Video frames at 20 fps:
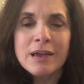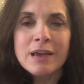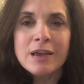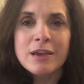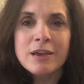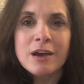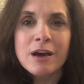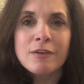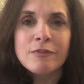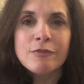A
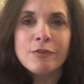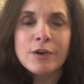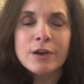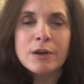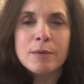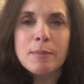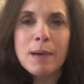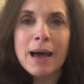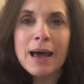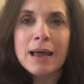young friend of
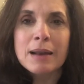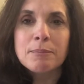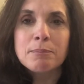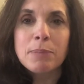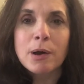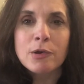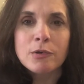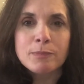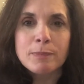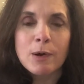mine
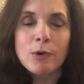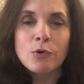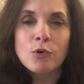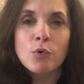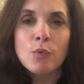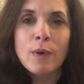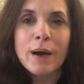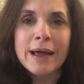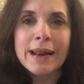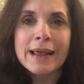postponed her
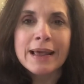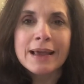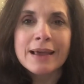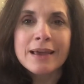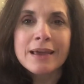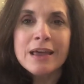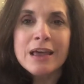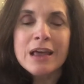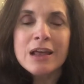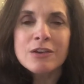wedding
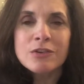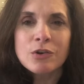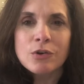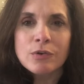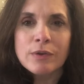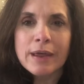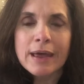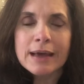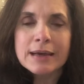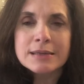till
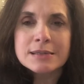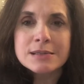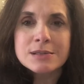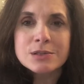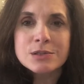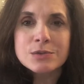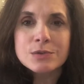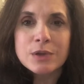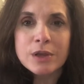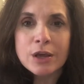
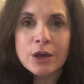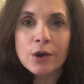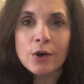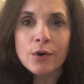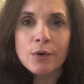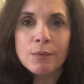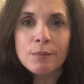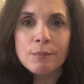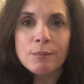next year.